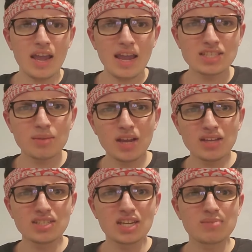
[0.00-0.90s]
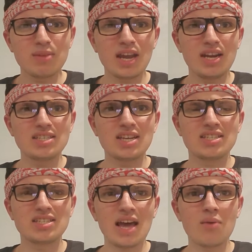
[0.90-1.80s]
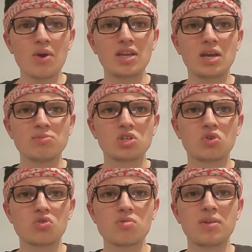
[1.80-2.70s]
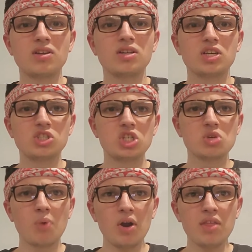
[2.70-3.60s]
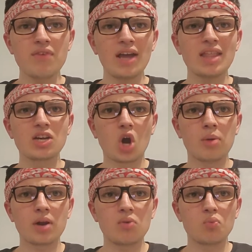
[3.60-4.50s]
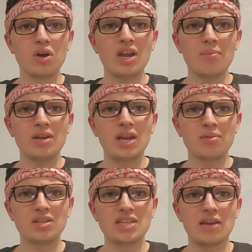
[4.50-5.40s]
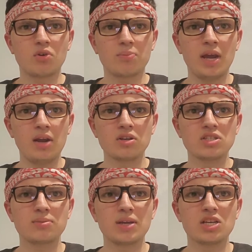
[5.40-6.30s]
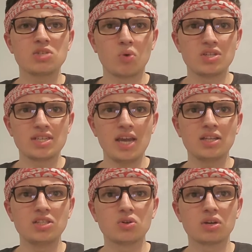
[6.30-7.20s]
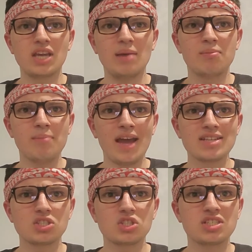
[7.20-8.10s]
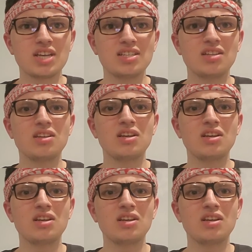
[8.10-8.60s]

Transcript: And something else that doesn't make any sense is that when it comes to Harumi, she's aware of the fact that Garmadon wouldn't have been able to save her parents because, once again, during Game of Mass, she said